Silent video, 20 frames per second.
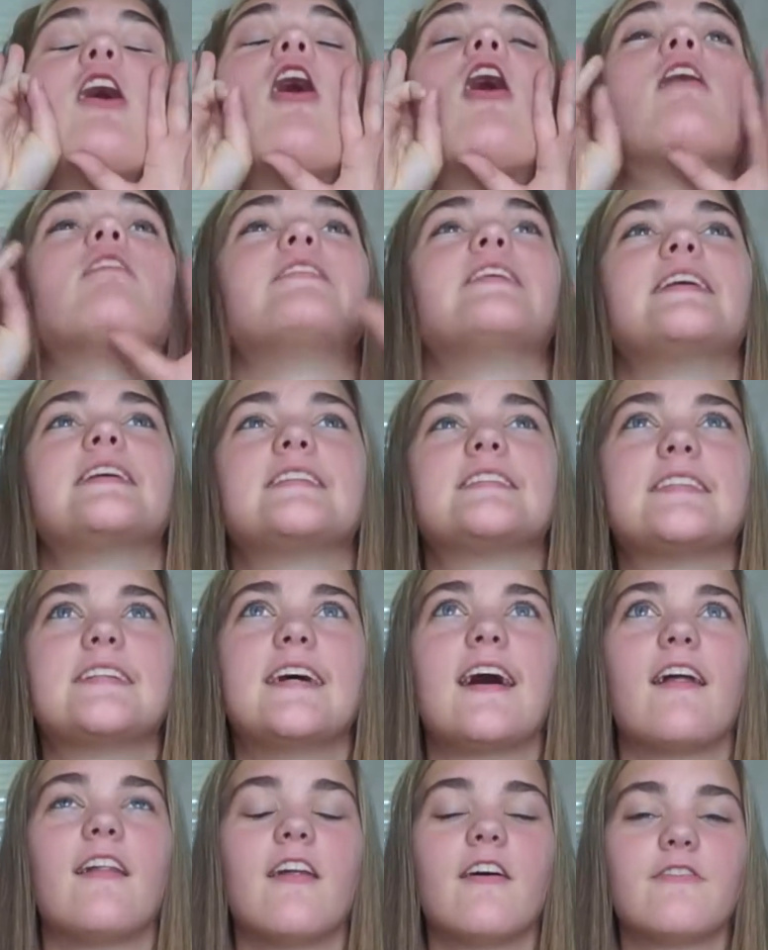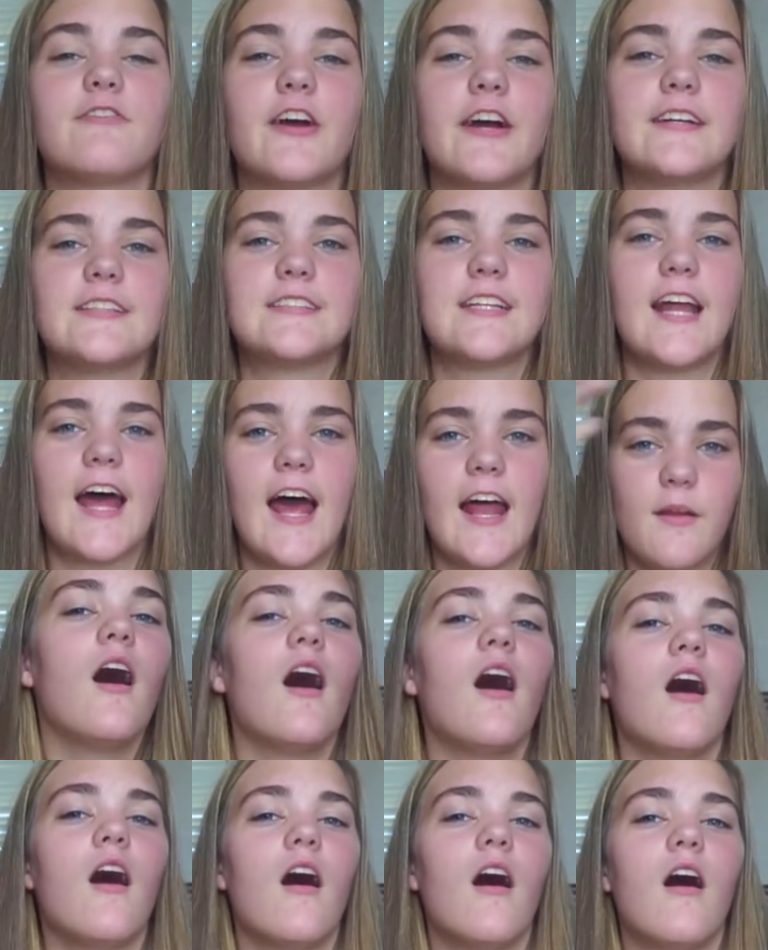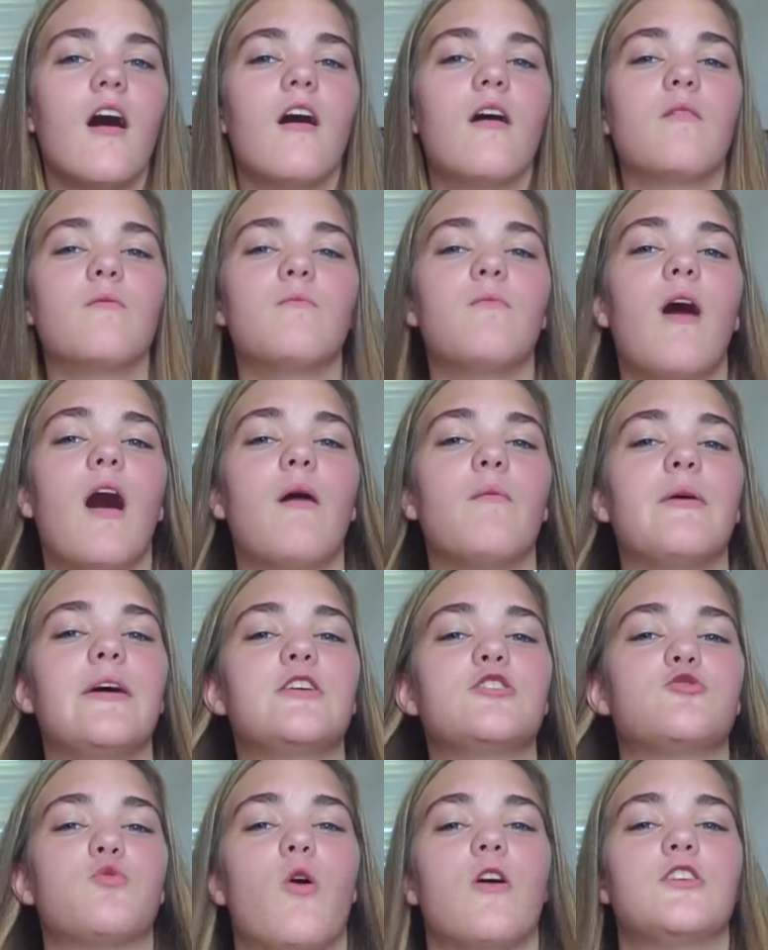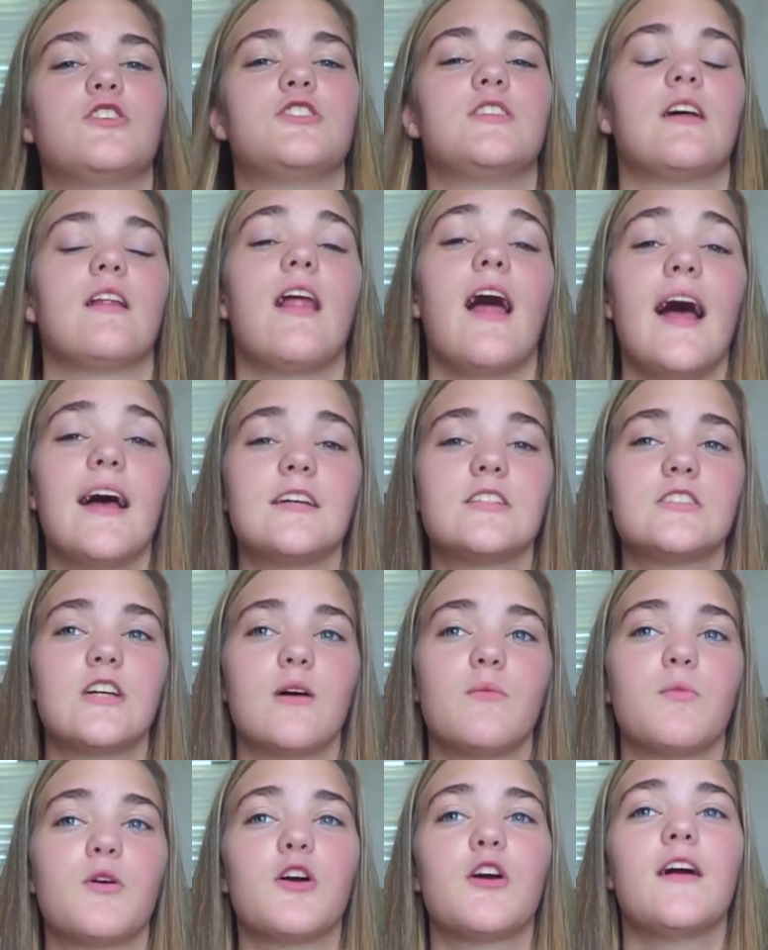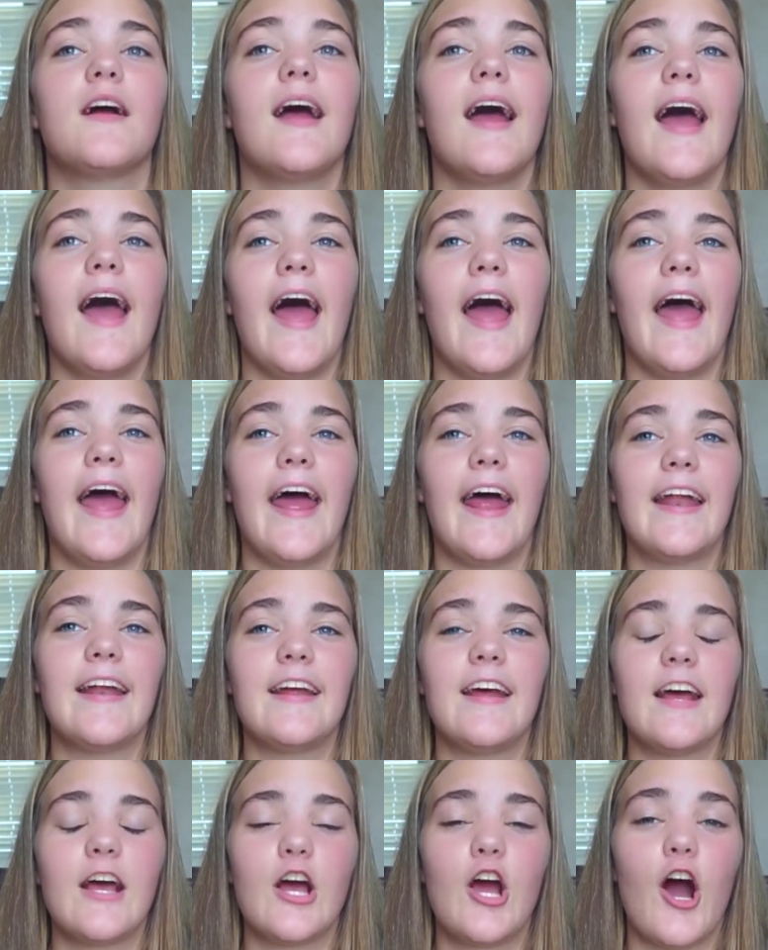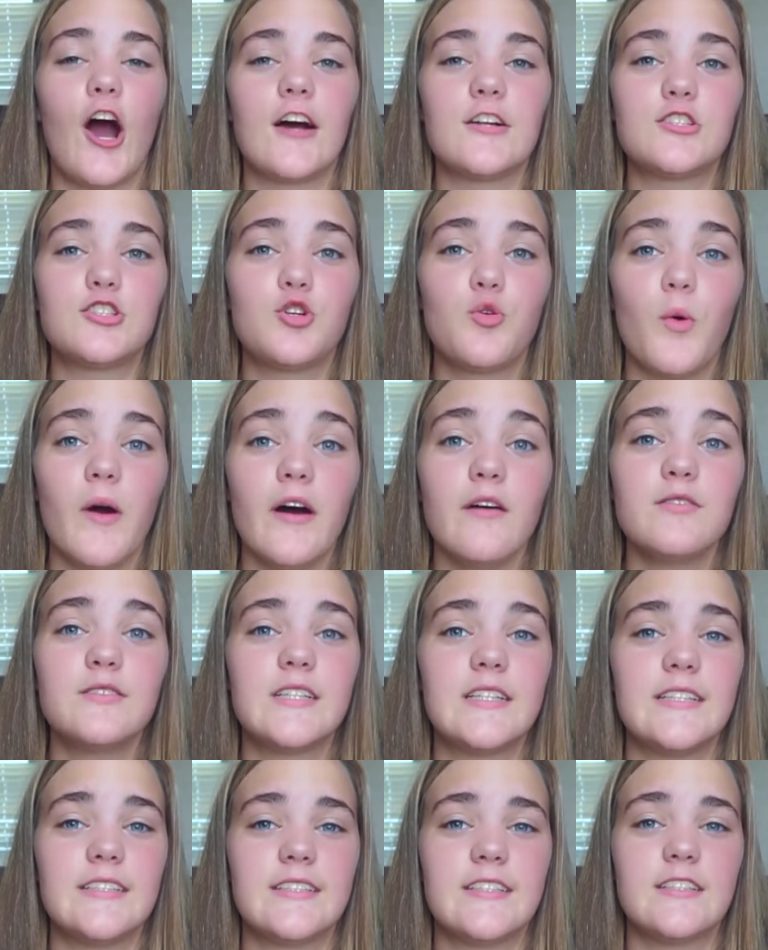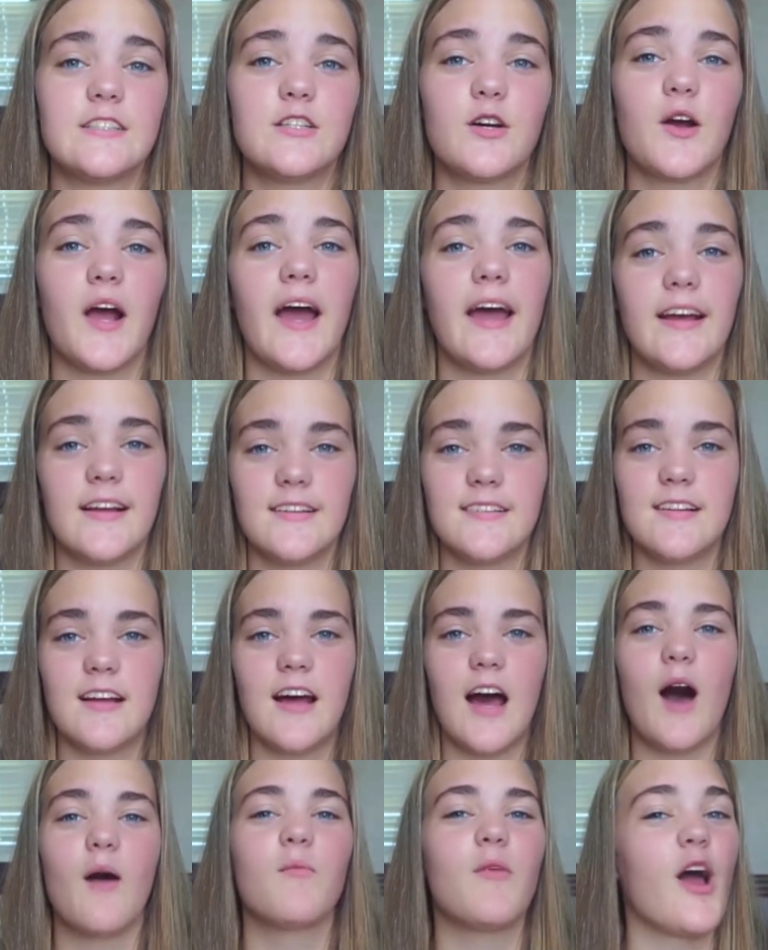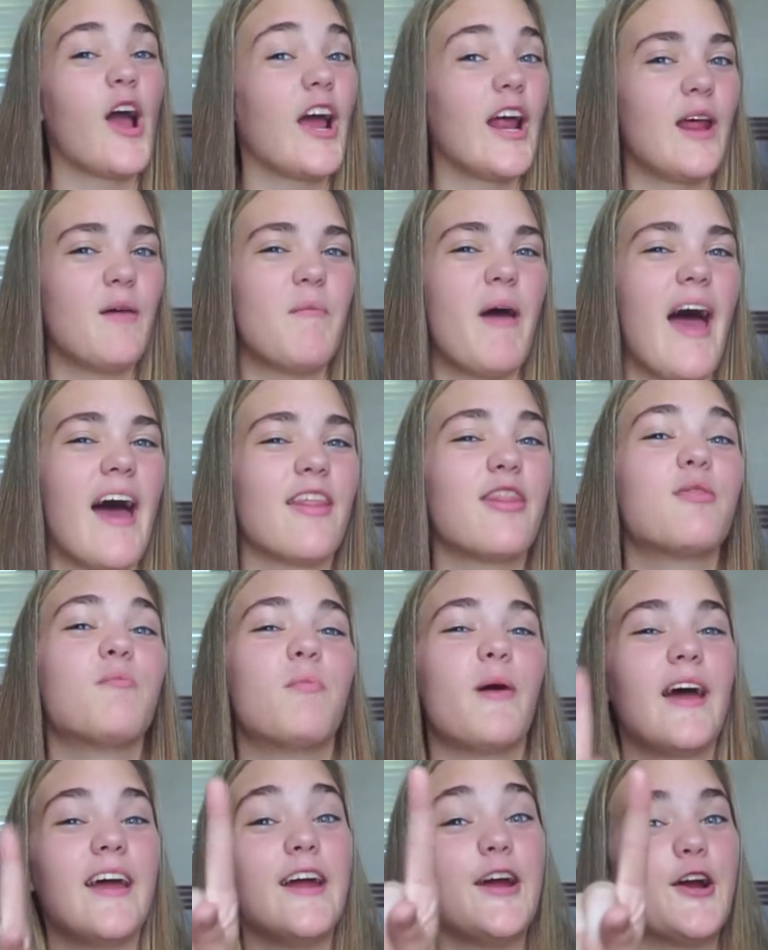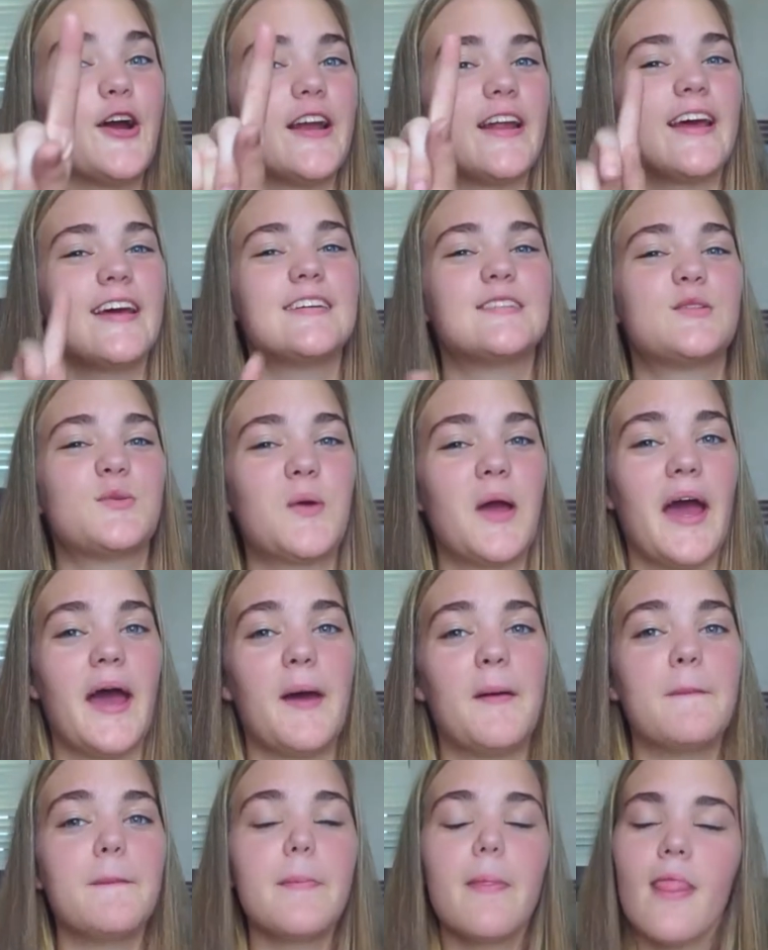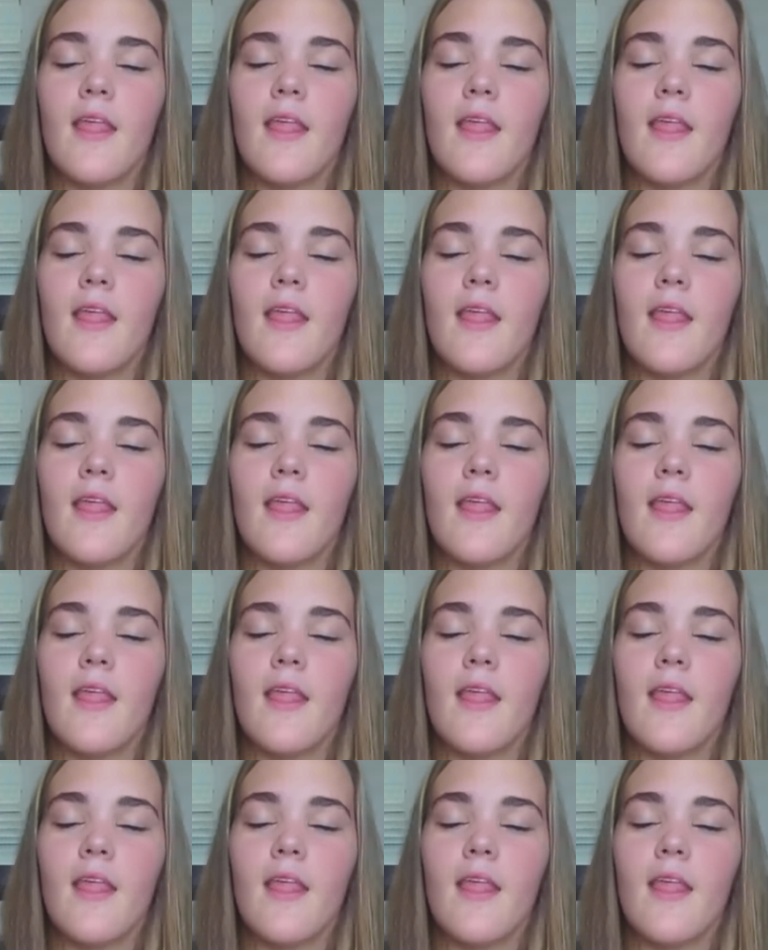Obviously, I love Grey's Anatomy. Um, I binge watched it last summer and got 12 seasons. Okay, I'm not good at math, but here it is, okay?